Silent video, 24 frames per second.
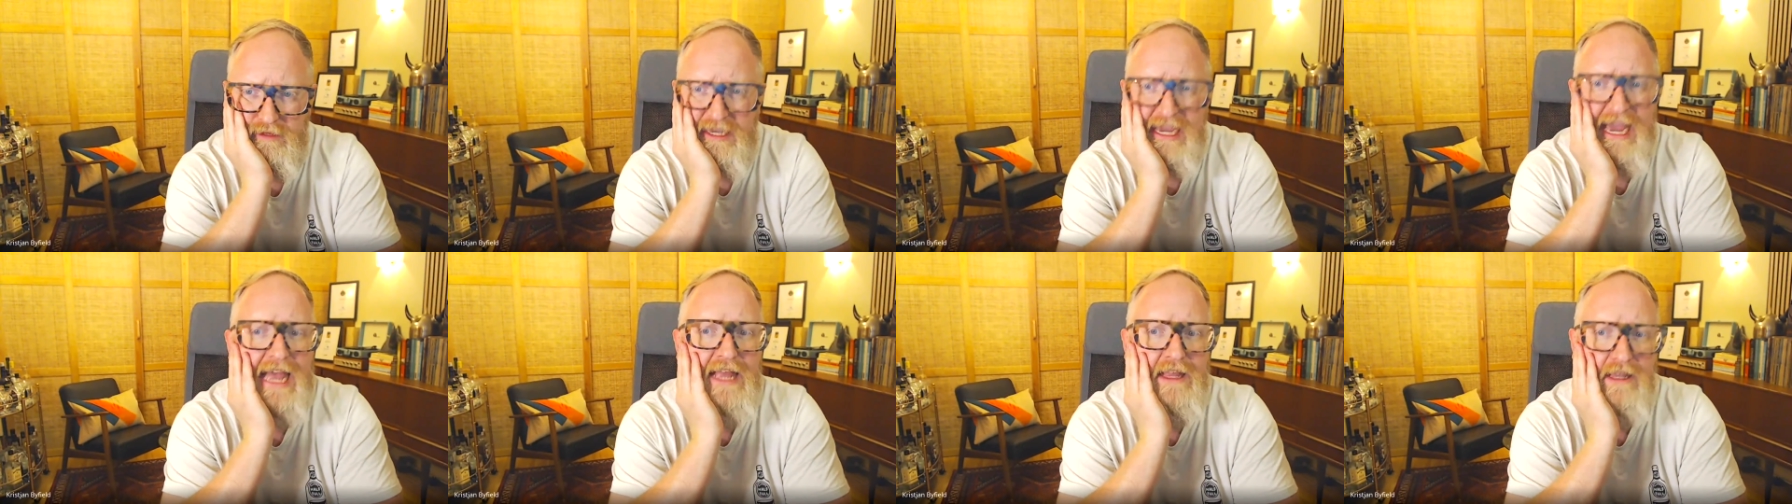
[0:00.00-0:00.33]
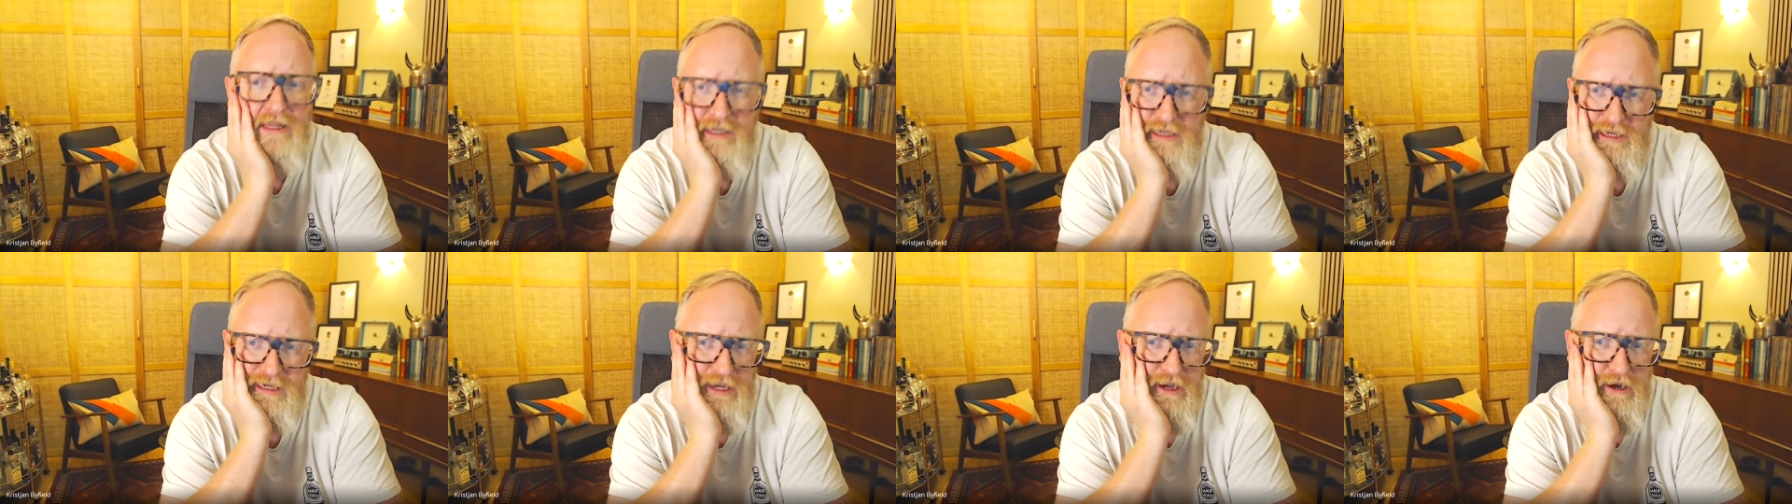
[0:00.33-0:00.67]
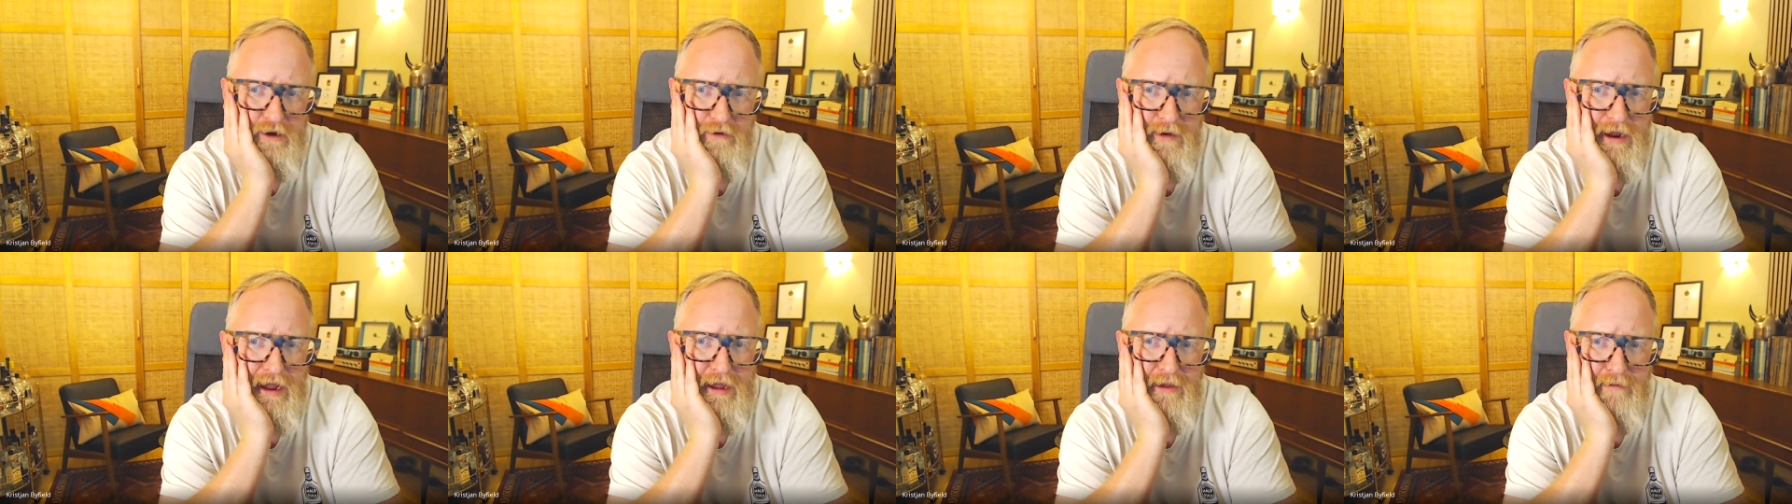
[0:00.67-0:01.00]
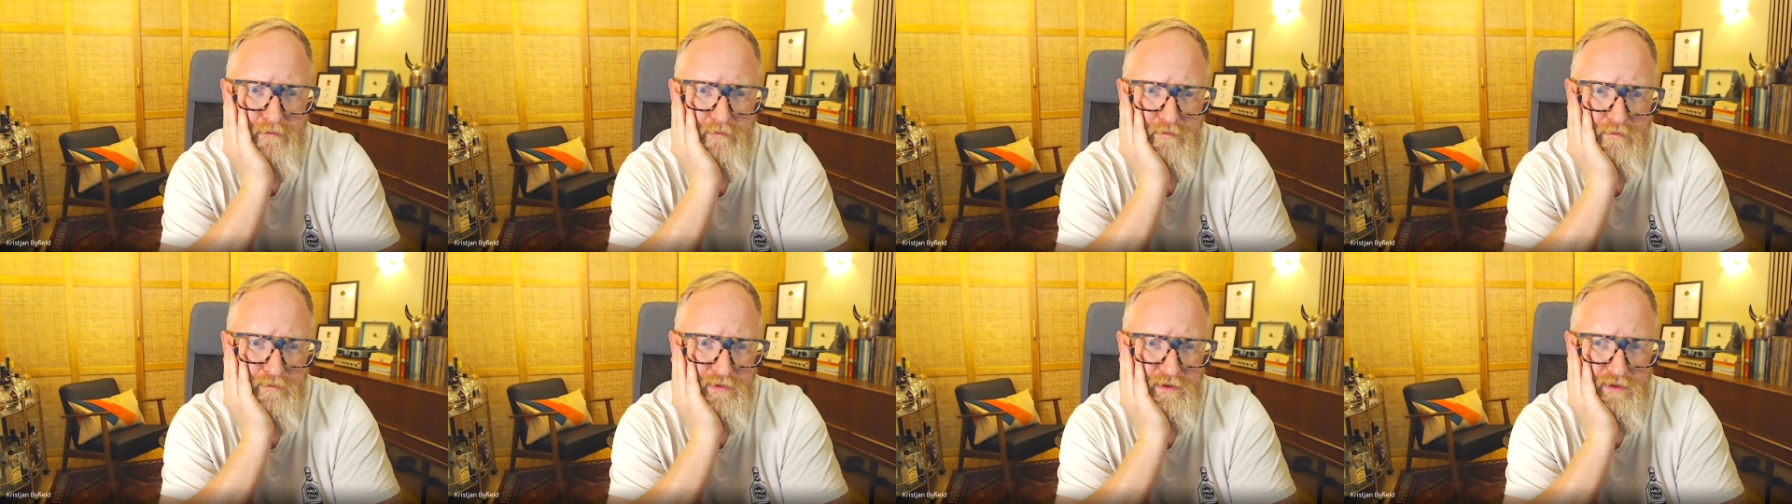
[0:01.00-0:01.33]
10
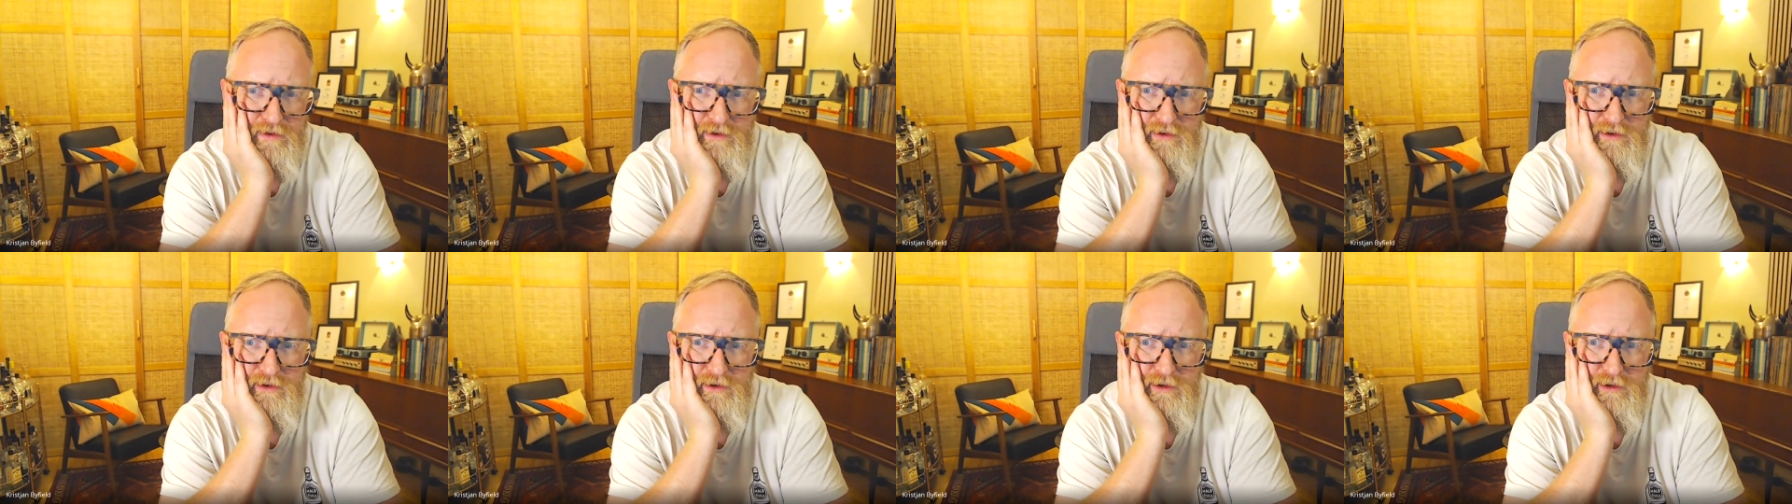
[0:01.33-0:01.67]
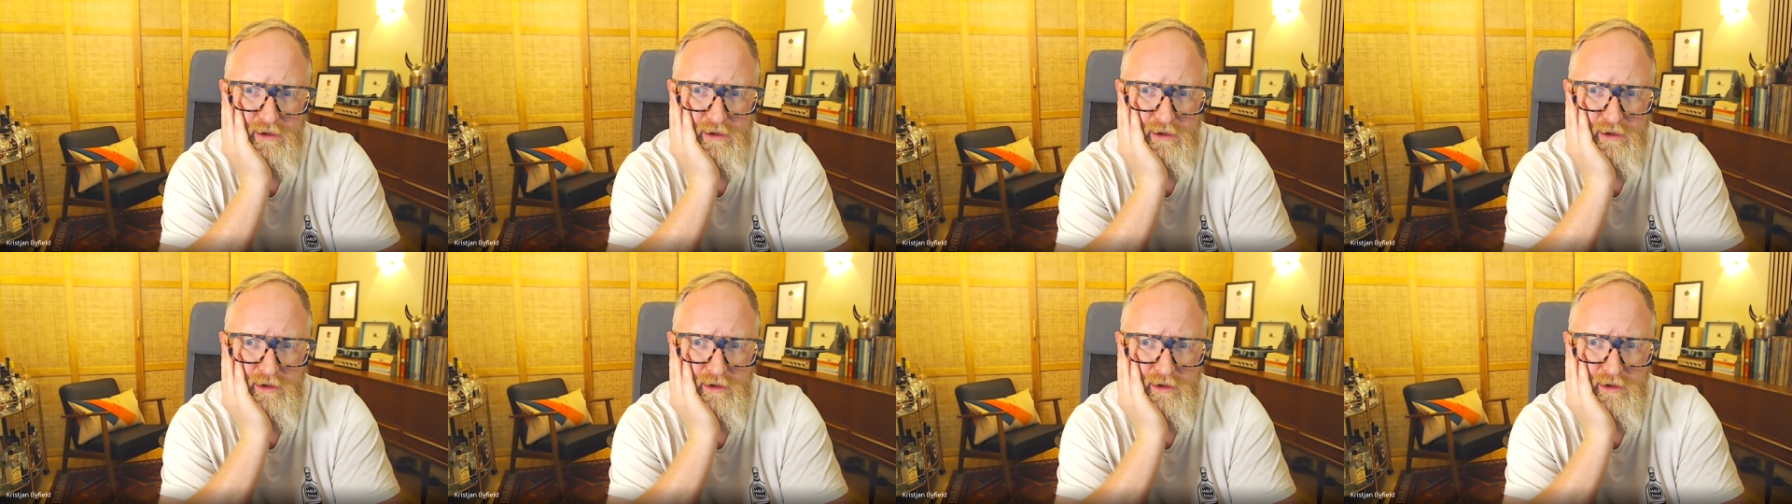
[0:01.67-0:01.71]
CRMs,